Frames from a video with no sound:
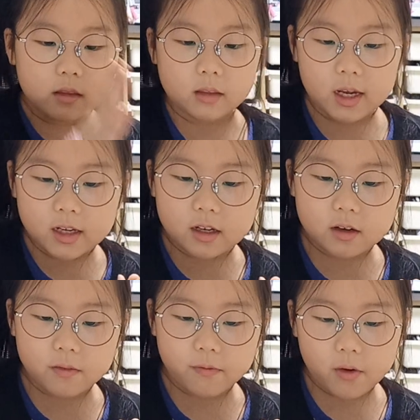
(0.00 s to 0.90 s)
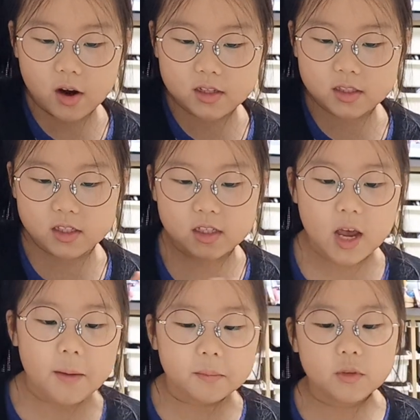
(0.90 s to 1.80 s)
lake fronts.
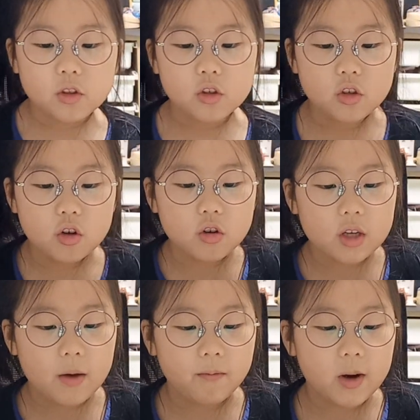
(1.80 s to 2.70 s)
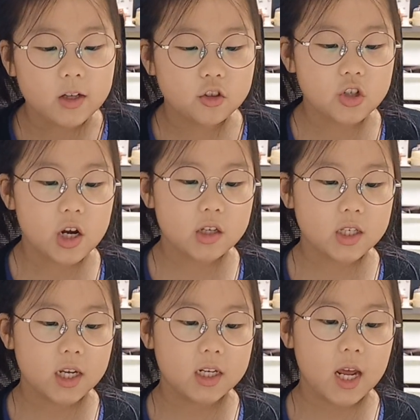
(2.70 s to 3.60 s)
You can find shells
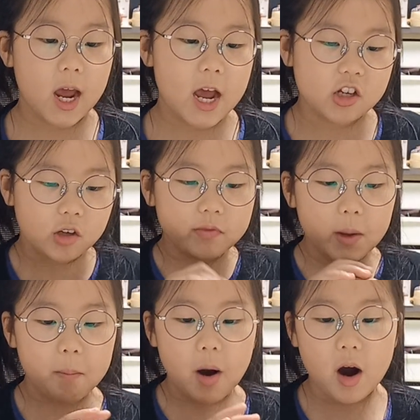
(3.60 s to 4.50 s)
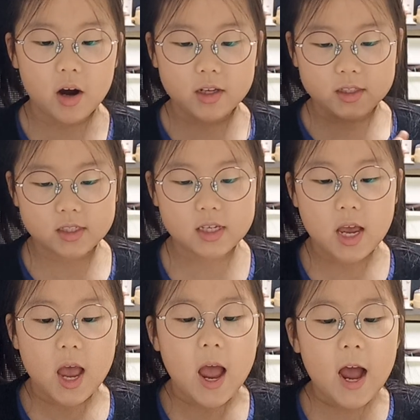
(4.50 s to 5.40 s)
at the edge of the ponds
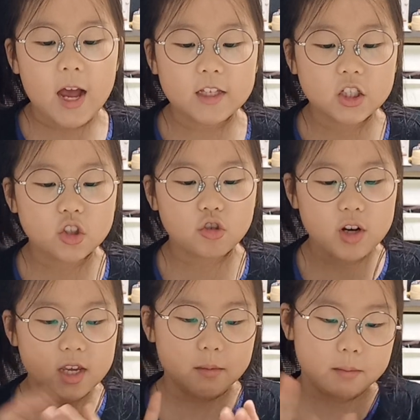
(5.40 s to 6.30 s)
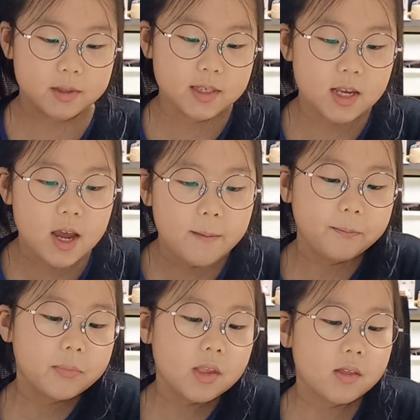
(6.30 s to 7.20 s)
and streams.
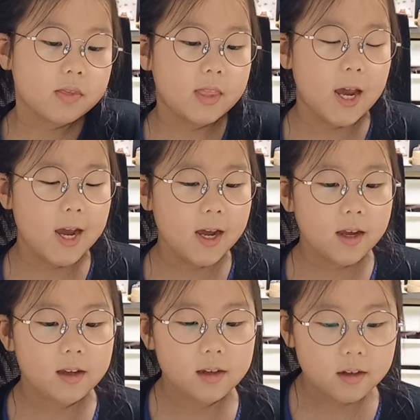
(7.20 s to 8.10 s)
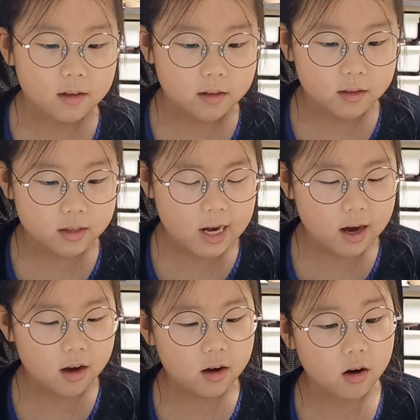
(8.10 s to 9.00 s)

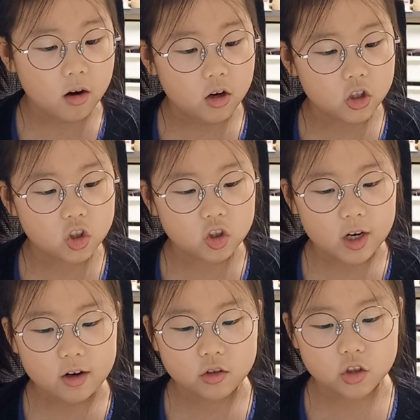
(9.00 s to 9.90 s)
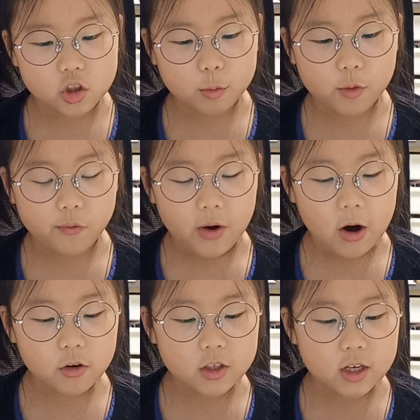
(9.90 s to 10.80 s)
There are shells to be
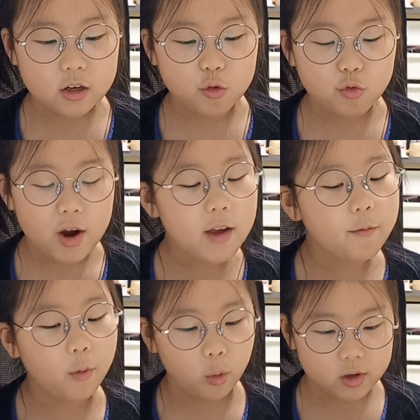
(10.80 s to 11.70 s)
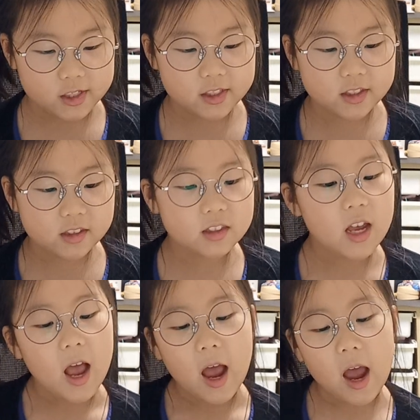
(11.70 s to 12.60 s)
found in rainforests,
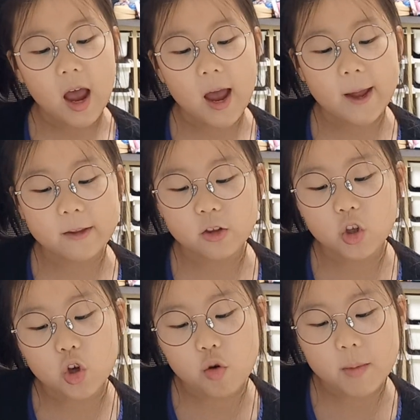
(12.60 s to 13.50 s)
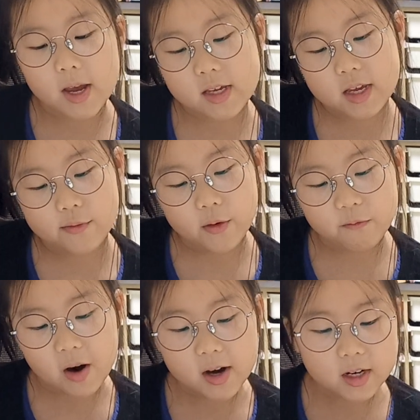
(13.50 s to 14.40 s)
and you may even
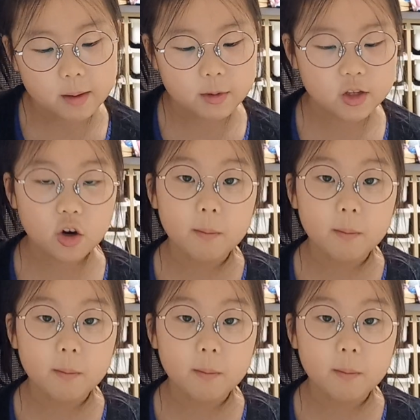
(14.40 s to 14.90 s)
find them in your